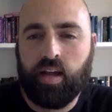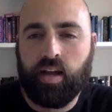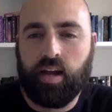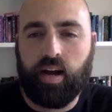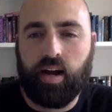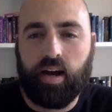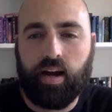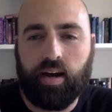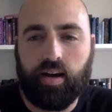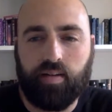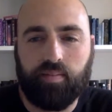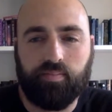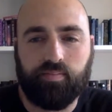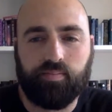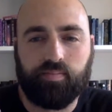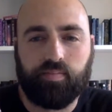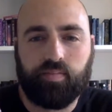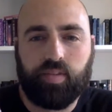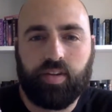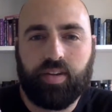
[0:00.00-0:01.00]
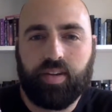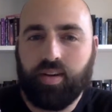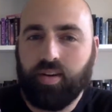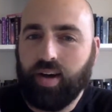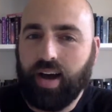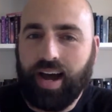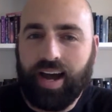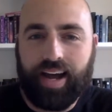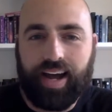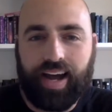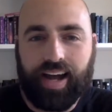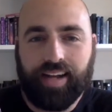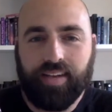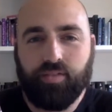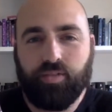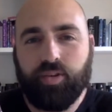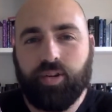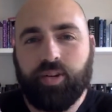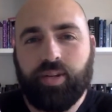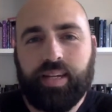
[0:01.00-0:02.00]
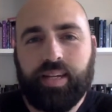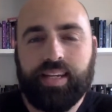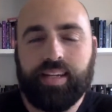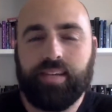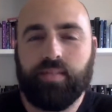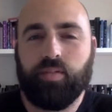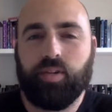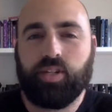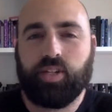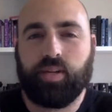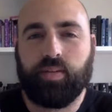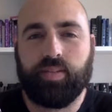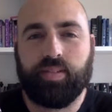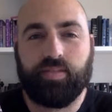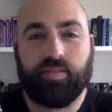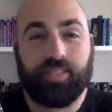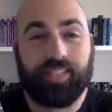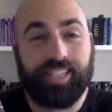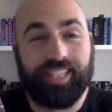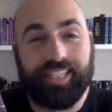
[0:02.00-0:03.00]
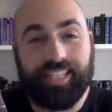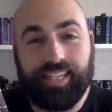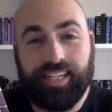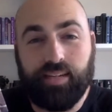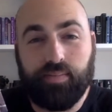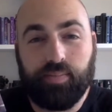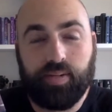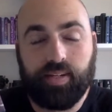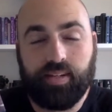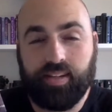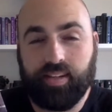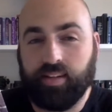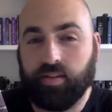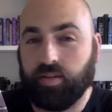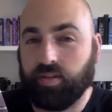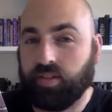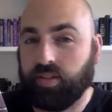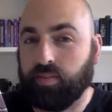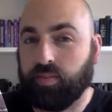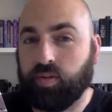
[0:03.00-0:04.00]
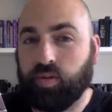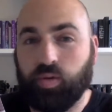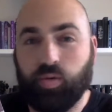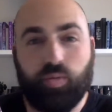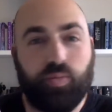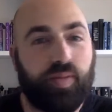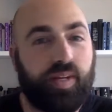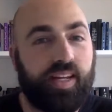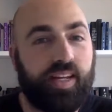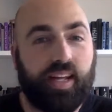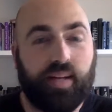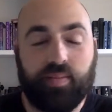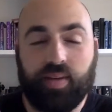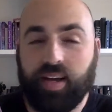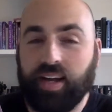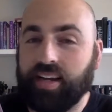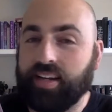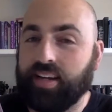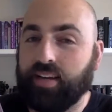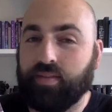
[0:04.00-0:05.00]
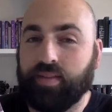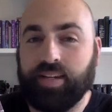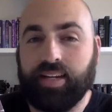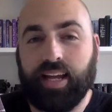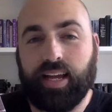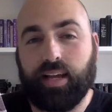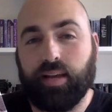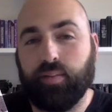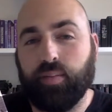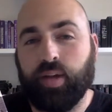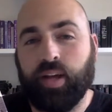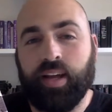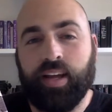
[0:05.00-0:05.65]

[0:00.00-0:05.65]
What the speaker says: I really wish I was really deep and there was some cool meaning behind every name.